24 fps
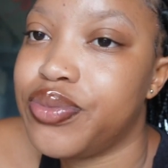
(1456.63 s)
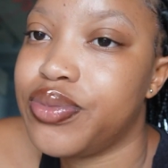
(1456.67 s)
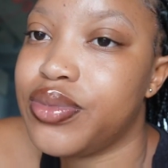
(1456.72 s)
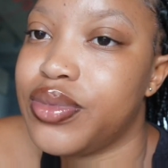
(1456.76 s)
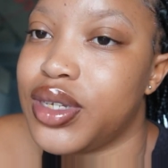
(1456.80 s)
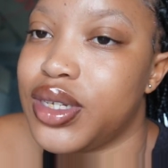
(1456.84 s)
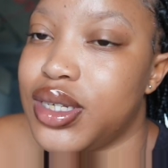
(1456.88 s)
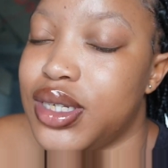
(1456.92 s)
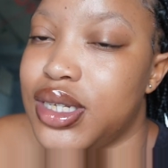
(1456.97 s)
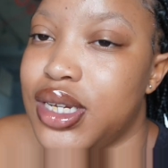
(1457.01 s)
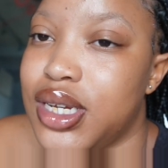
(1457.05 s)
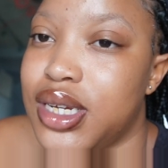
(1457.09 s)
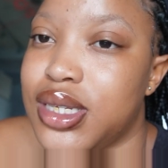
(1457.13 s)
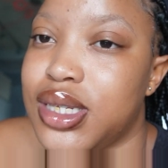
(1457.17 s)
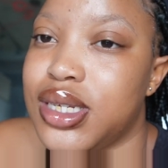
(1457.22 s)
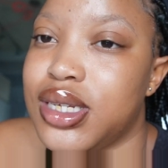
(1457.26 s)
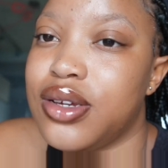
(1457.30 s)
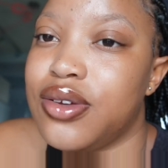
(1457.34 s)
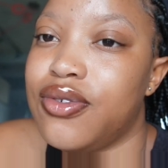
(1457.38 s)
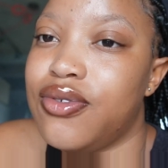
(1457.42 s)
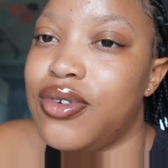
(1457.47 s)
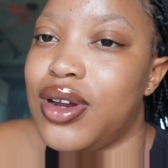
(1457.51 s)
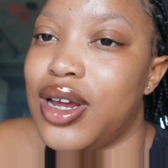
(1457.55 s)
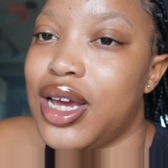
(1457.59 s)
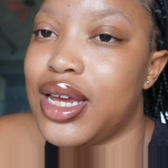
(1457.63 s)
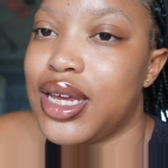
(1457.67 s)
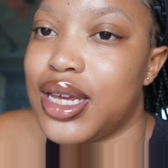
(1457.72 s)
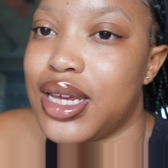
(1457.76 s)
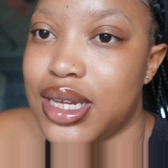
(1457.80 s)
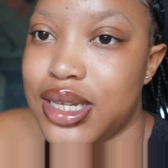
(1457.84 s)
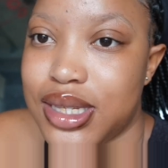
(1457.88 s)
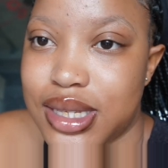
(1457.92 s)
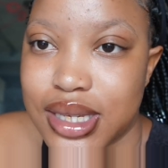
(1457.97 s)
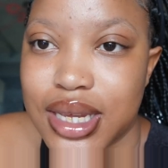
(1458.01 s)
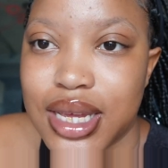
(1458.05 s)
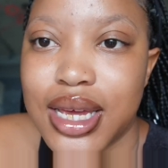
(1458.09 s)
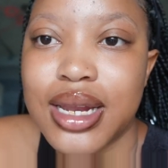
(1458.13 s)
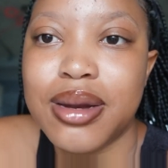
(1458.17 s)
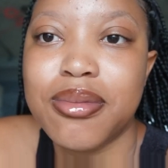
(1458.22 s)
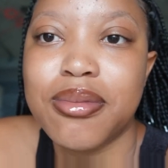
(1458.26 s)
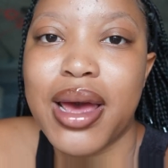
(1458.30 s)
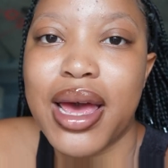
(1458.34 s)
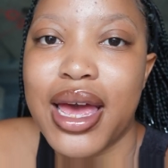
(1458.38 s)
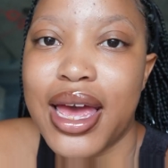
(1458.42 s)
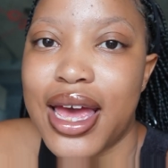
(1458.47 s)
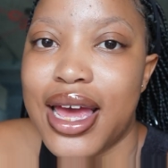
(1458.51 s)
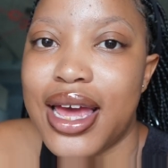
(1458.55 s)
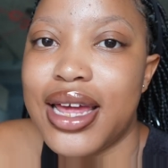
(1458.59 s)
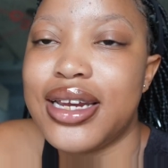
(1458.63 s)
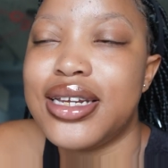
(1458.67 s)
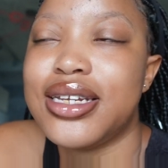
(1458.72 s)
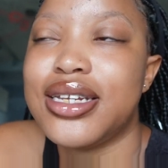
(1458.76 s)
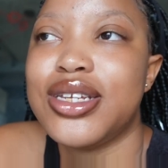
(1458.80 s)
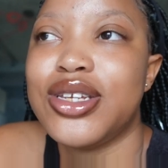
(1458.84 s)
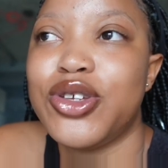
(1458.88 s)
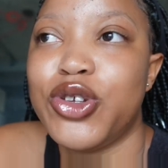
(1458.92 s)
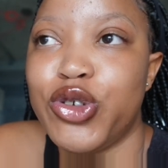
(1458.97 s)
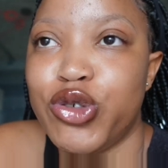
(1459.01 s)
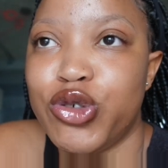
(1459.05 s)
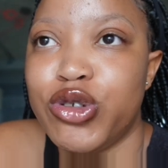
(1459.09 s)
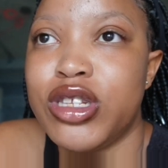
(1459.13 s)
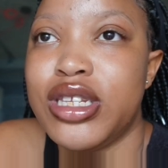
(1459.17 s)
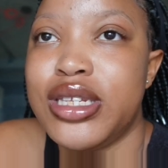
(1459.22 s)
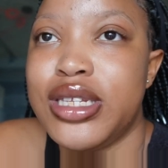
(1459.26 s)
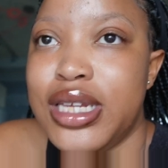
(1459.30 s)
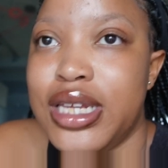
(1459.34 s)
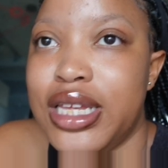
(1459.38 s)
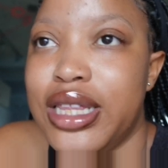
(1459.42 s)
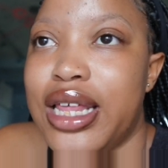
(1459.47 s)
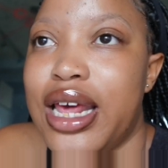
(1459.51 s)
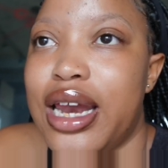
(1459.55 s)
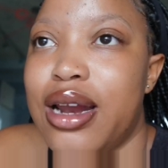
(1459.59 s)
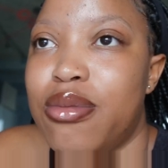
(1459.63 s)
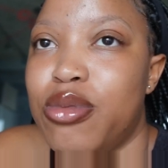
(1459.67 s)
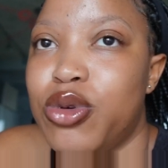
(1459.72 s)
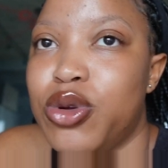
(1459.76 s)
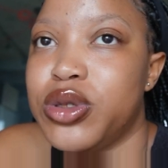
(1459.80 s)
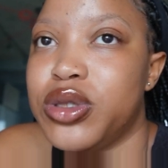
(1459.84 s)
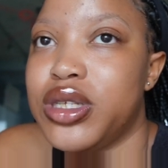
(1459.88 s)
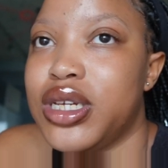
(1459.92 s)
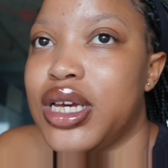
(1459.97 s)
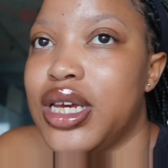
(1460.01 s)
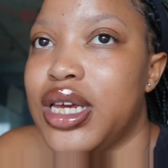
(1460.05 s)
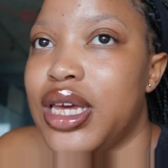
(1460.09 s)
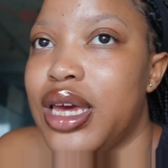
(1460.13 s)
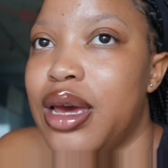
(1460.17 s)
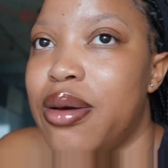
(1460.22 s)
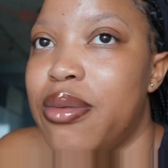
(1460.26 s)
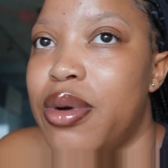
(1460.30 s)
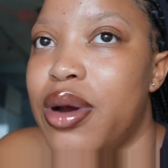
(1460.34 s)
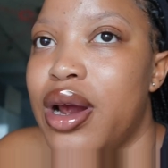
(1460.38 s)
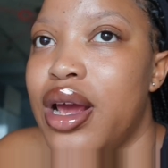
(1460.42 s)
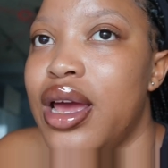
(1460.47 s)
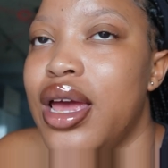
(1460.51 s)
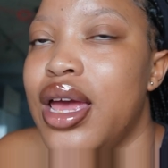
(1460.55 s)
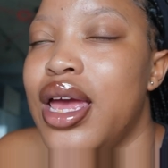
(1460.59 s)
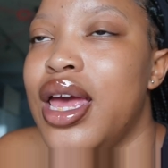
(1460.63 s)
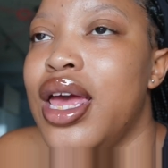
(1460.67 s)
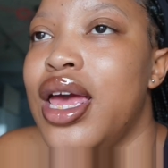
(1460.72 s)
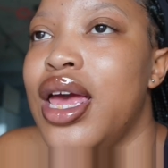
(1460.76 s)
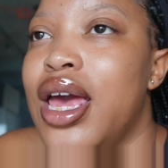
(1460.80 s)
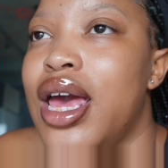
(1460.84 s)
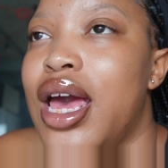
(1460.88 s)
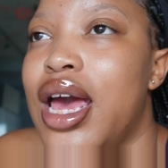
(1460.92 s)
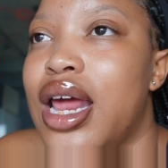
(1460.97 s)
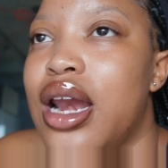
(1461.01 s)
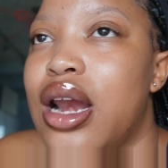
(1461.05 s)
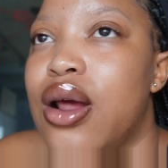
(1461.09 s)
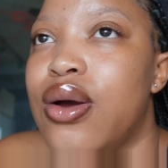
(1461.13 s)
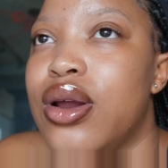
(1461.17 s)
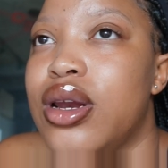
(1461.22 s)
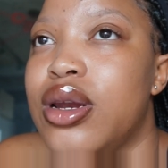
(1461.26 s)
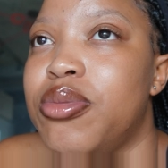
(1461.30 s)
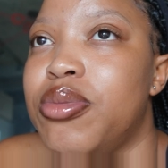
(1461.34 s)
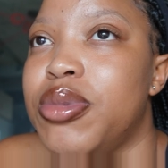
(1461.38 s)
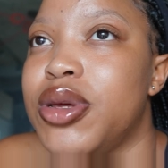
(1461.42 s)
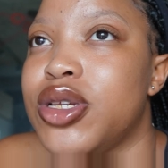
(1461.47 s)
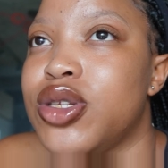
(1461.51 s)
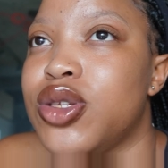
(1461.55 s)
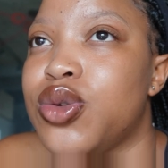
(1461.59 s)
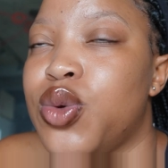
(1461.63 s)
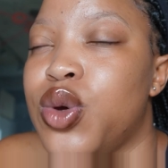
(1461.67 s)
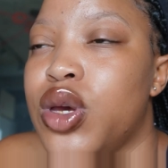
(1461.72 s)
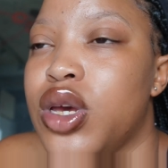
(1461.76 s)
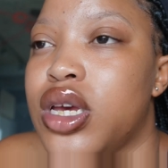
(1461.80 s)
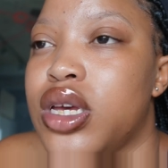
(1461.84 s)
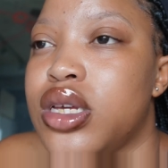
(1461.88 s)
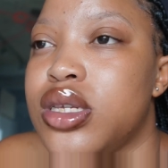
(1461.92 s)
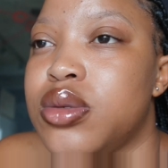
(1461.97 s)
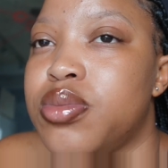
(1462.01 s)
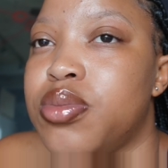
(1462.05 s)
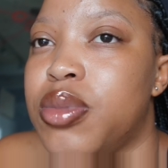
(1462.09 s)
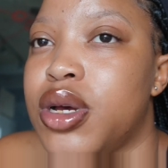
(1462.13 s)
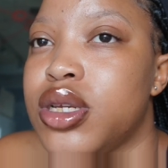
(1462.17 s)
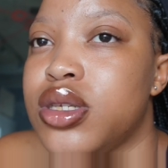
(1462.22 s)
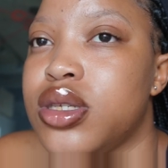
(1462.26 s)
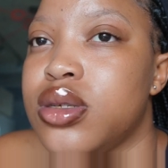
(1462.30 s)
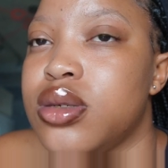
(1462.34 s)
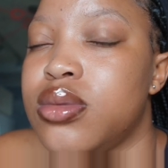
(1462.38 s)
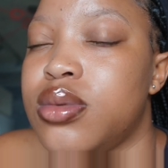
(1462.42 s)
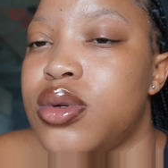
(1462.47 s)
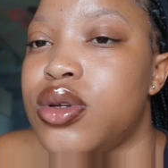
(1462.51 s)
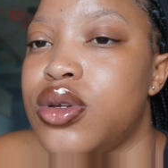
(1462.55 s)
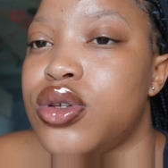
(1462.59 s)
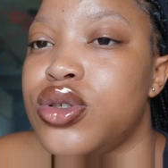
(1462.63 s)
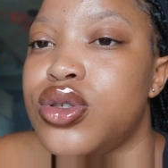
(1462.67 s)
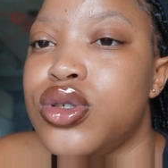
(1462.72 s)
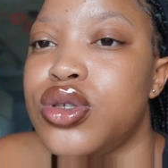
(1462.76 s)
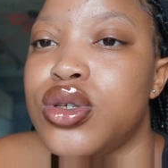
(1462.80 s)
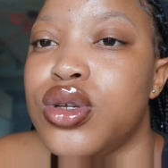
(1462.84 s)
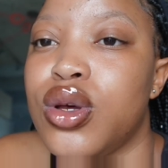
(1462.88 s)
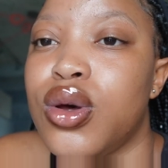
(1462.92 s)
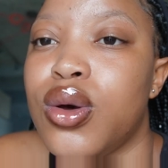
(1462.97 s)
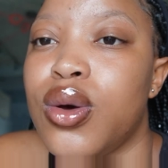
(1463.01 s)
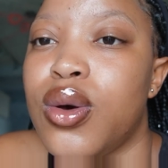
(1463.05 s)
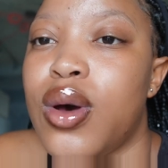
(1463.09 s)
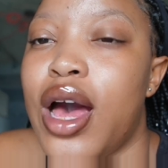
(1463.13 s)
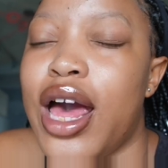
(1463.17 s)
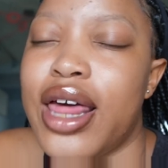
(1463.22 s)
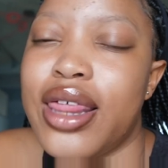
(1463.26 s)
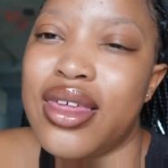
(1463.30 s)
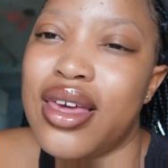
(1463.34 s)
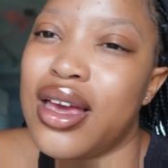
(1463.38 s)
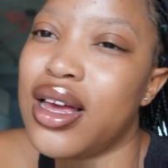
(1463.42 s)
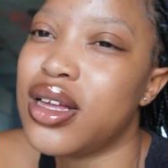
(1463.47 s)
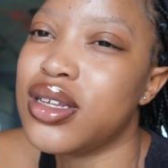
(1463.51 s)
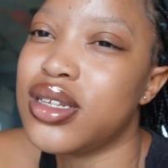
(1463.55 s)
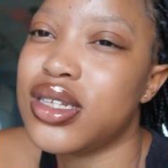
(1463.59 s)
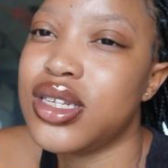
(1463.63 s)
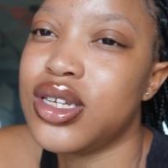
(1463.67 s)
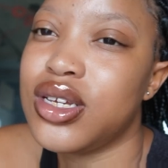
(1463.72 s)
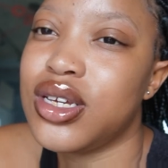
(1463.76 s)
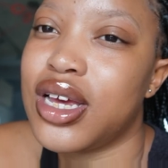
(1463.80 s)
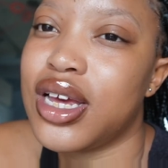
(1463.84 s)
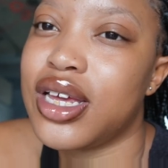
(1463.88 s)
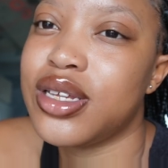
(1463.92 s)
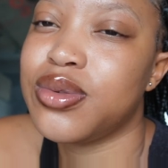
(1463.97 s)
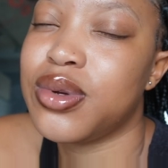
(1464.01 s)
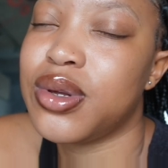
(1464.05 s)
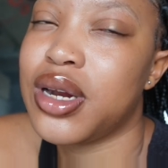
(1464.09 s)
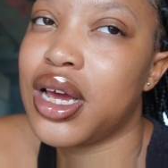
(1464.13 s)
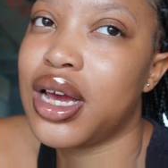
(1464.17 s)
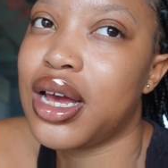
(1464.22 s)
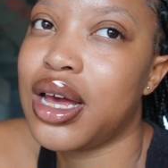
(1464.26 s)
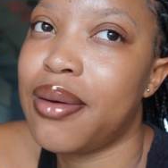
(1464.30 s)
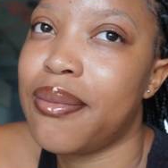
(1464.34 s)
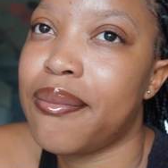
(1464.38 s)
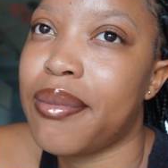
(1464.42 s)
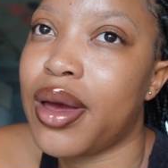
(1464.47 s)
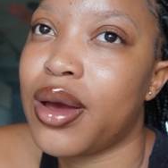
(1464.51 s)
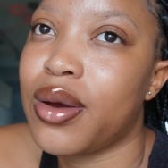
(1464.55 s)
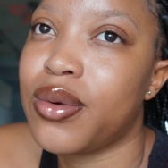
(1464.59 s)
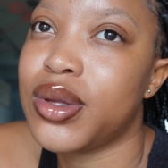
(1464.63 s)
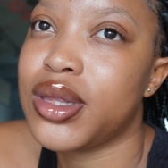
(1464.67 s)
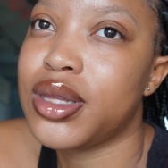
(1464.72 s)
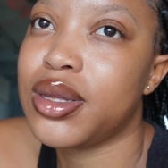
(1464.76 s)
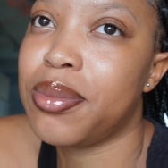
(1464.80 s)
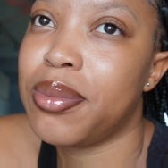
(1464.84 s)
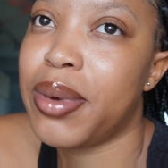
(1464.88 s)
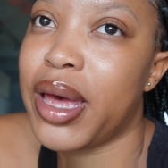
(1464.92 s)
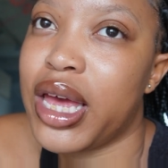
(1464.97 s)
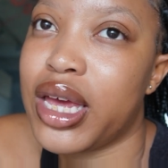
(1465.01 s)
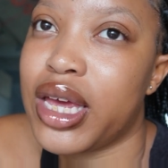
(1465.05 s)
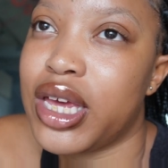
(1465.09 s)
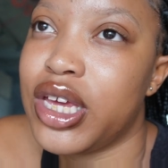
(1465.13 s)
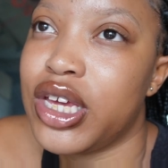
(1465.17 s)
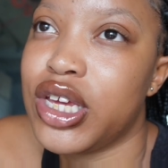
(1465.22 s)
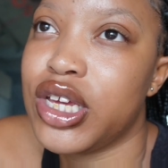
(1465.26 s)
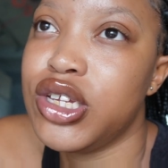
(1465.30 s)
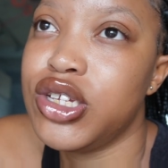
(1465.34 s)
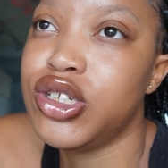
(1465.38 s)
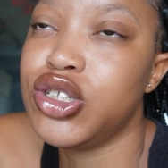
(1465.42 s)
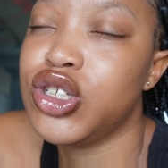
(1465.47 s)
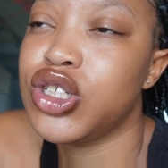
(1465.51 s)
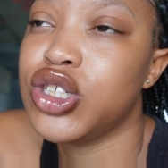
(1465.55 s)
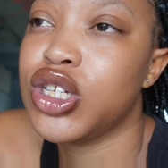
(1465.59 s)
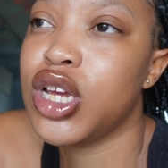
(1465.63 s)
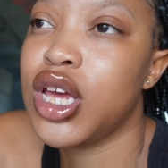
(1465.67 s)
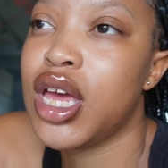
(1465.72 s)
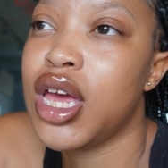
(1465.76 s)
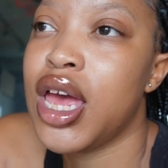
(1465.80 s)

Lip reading: distinctive, like it's in my hand, you see that I'm holding a camera, and I want to be as quick as possible. So I think I'll see you guys when I come back with the package,